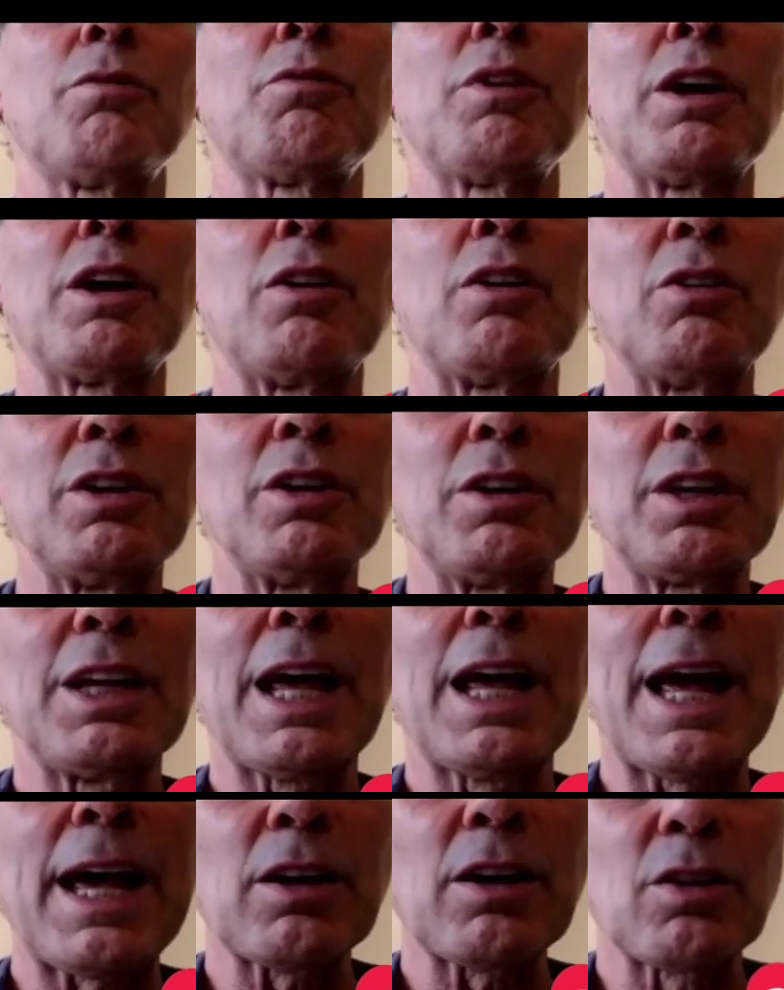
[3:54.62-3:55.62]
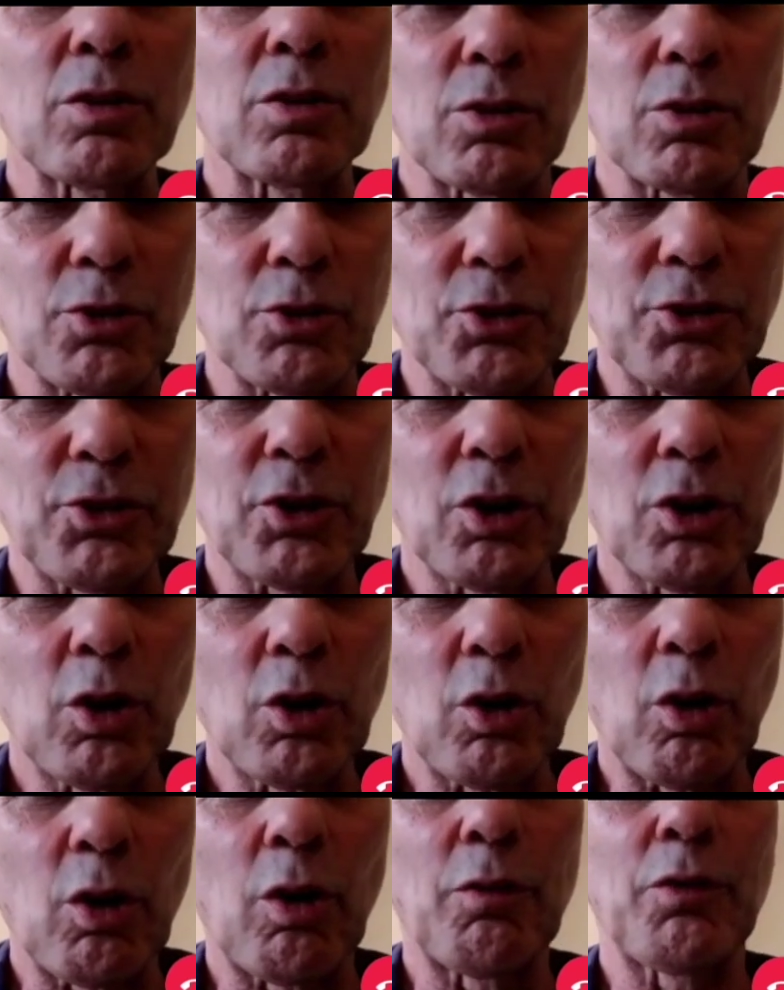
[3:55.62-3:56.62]
You can vary the
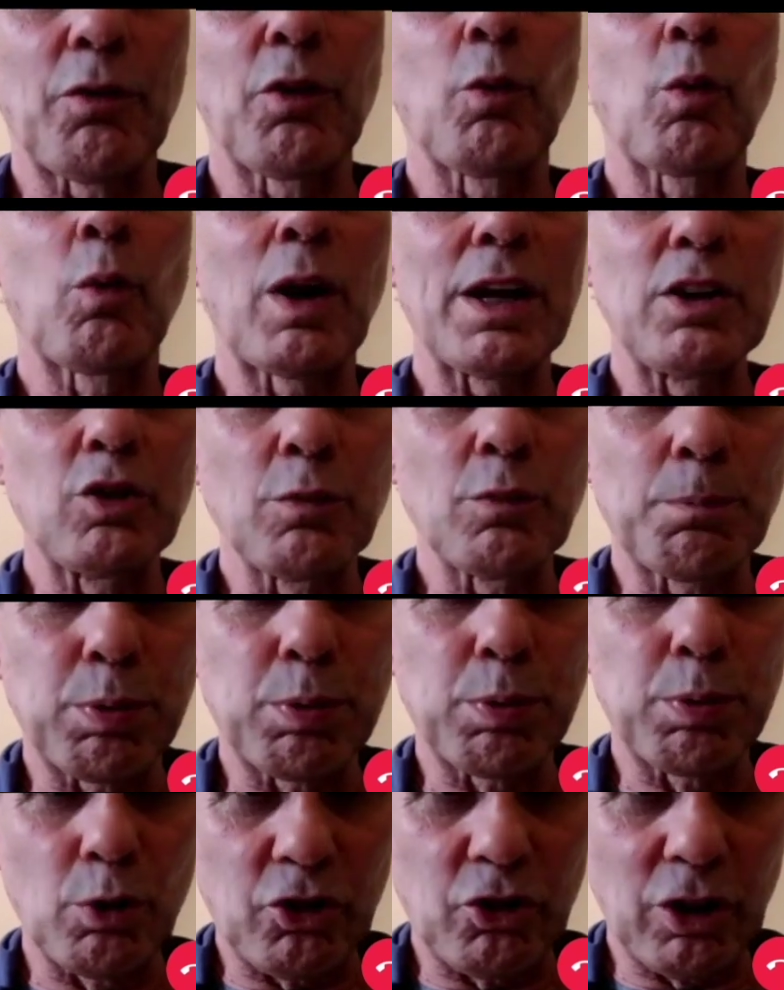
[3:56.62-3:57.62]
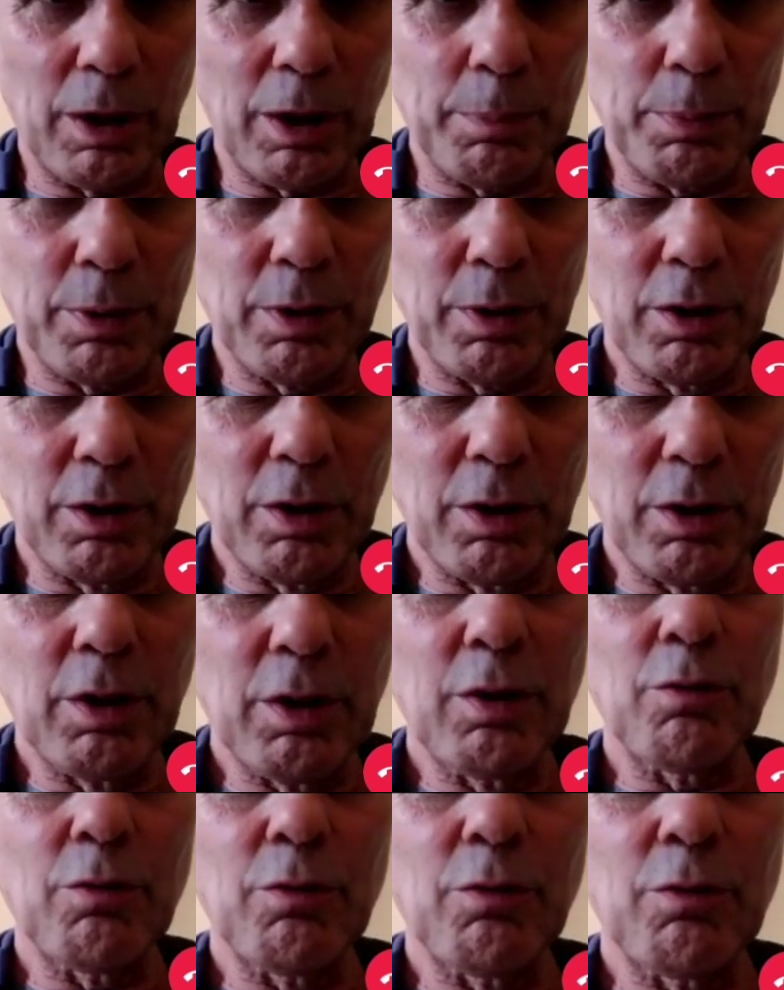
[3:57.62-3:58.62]
angles of the way you push up.
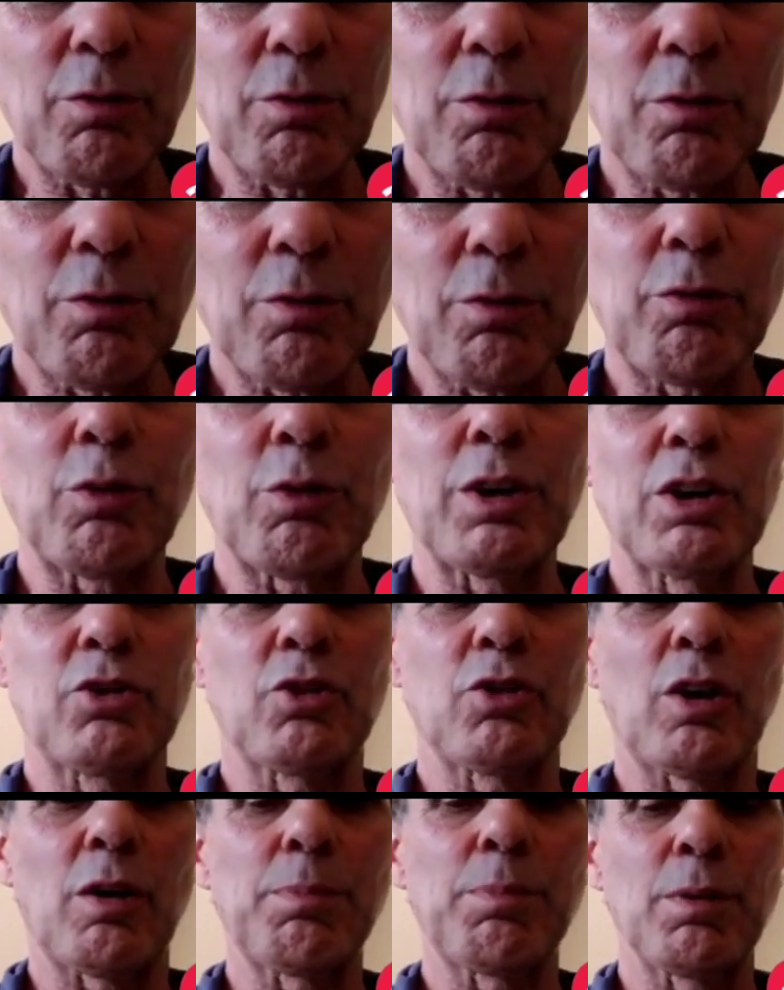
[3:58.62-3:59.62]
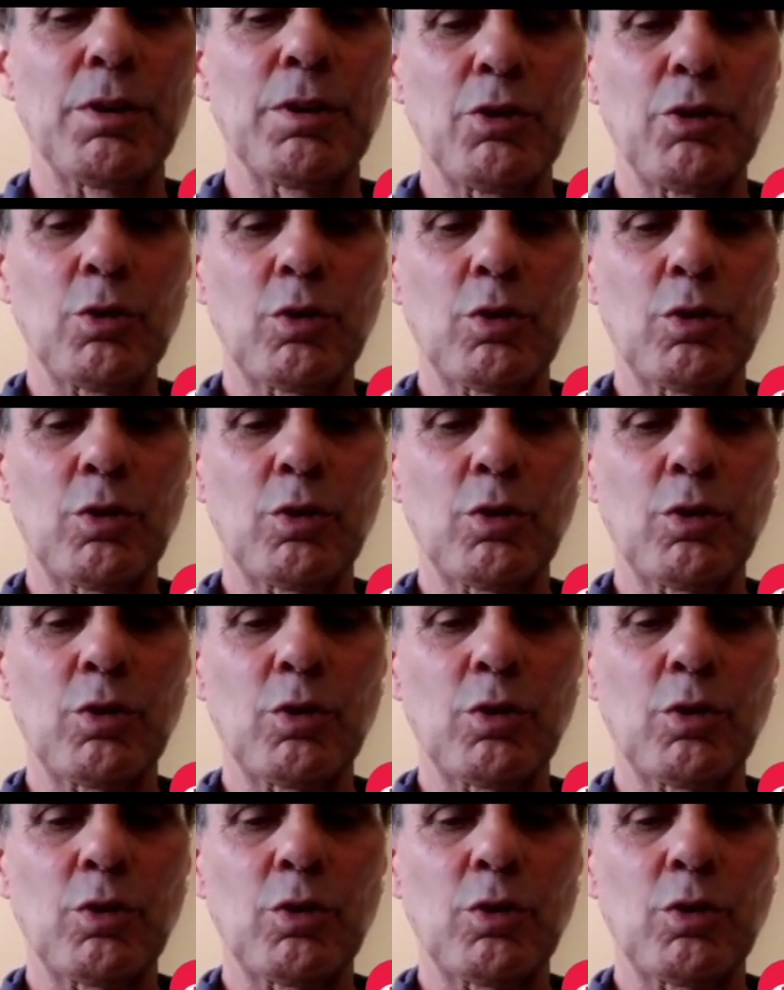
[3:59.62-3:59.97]
For example, you